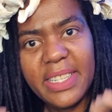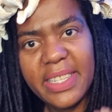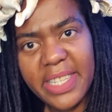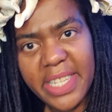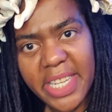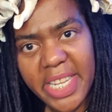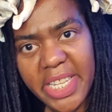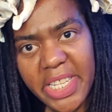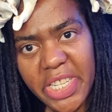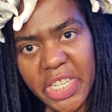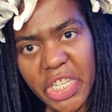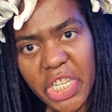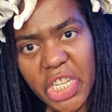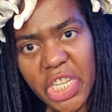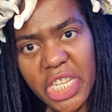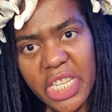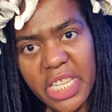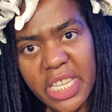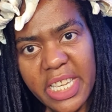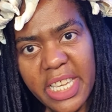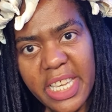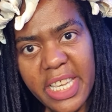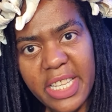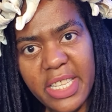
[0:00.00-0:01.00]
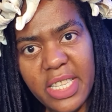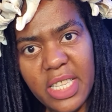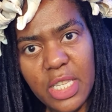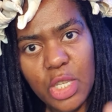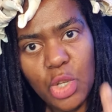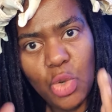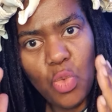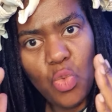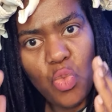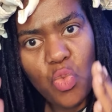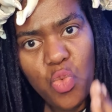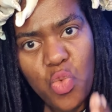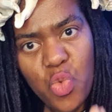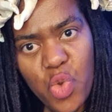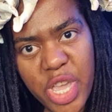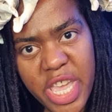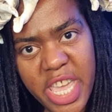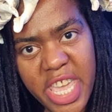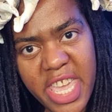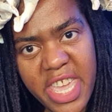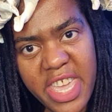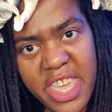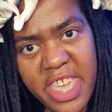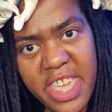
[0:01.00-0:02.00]
Teaching is
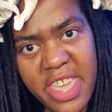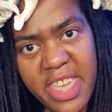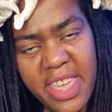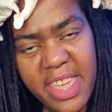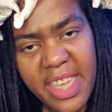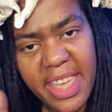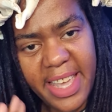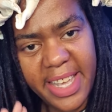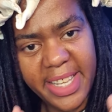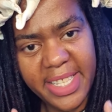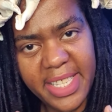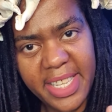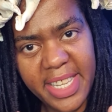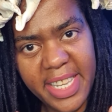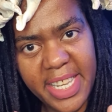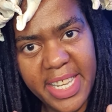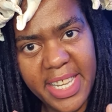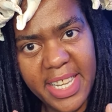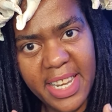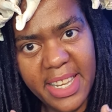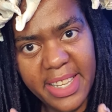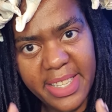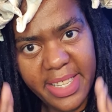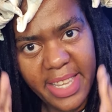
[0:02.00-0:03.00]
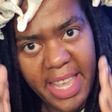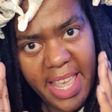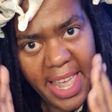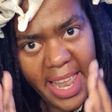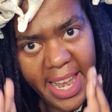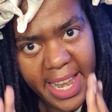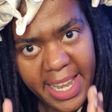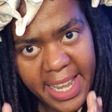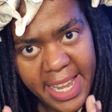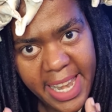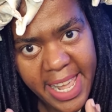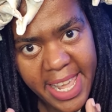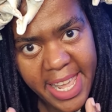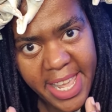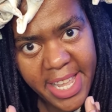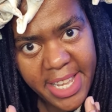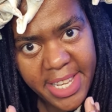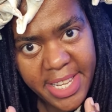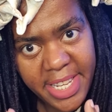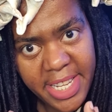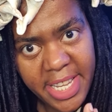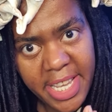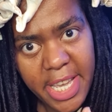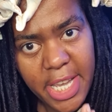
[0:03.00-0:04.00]
we, as healers,
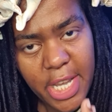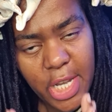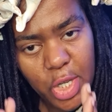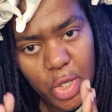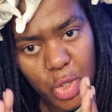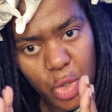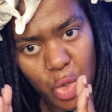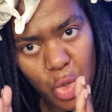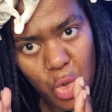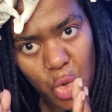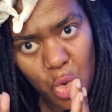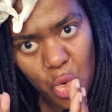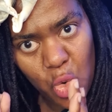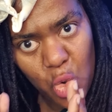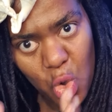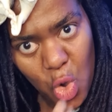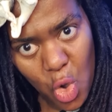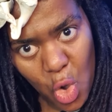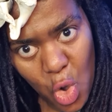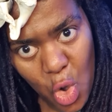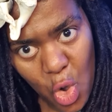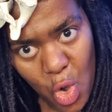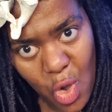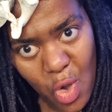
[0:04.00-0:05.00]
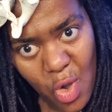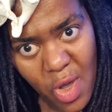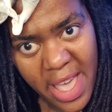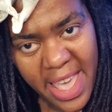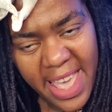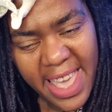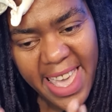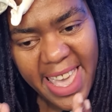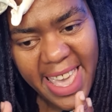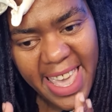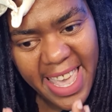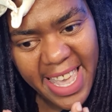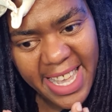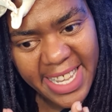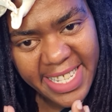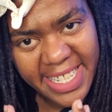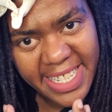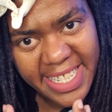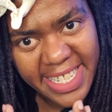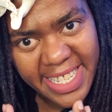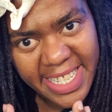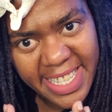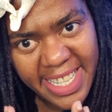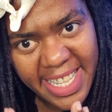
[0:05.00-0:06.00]
learn to go
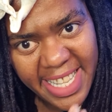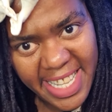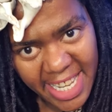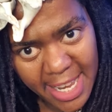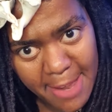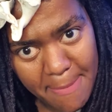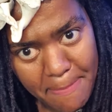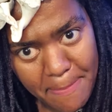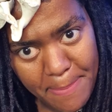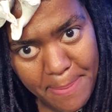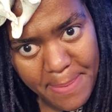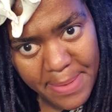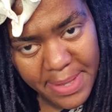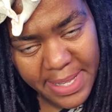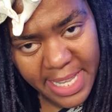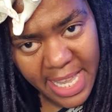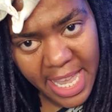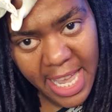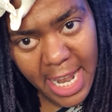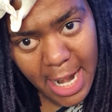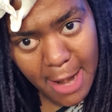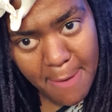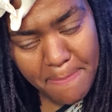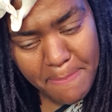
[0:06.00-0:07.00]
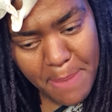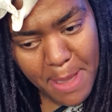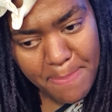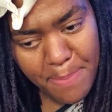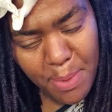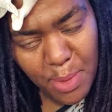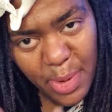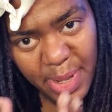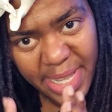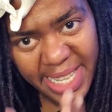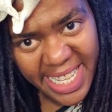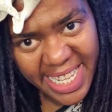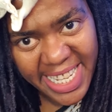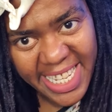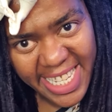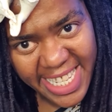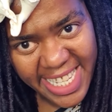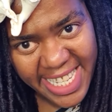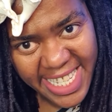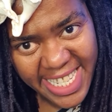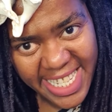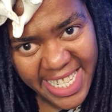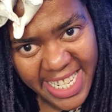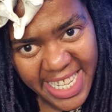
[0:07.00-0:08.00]
and help people
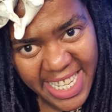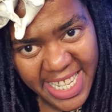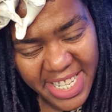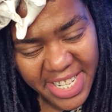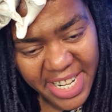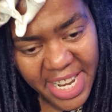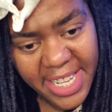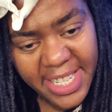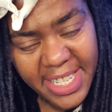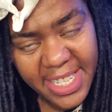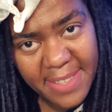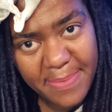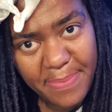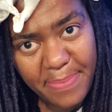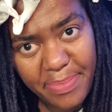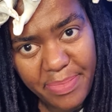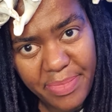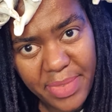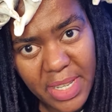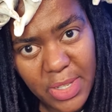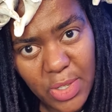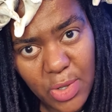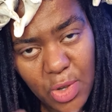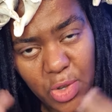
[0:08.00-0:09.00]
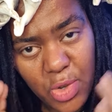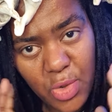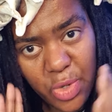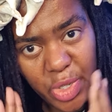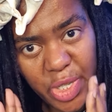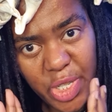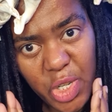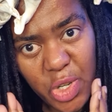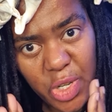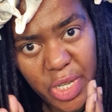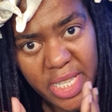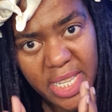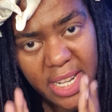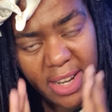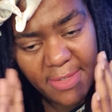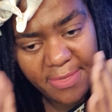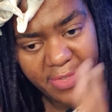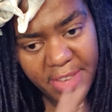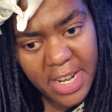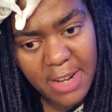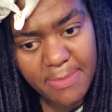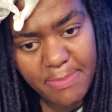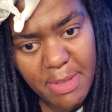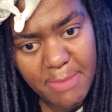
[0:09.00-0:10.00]
clean, right? So you'll see
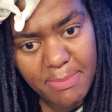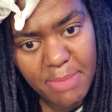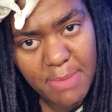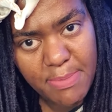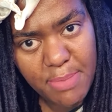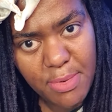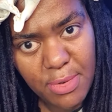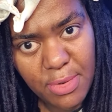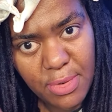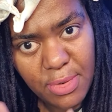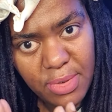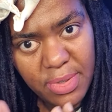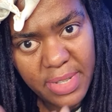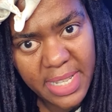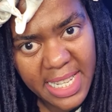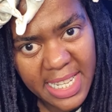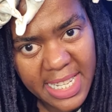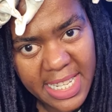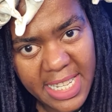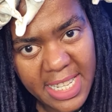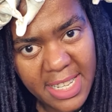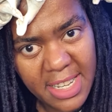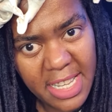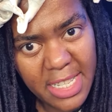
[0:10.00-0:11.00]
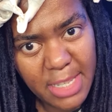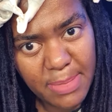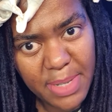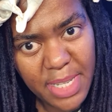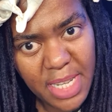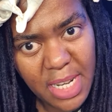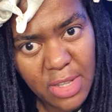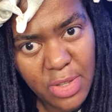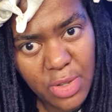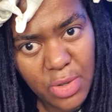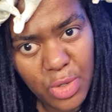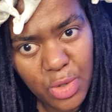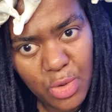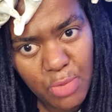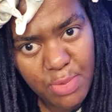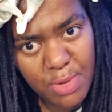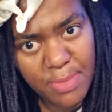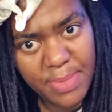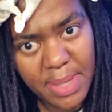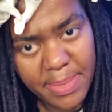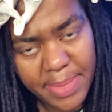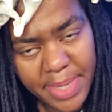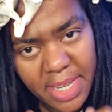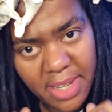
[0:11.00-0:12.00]
yourself helping people clean, especially those who
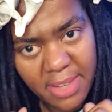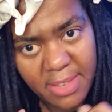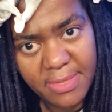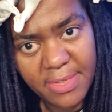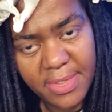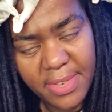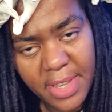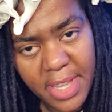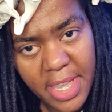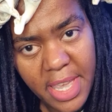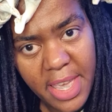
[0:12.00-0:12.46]
poop themselves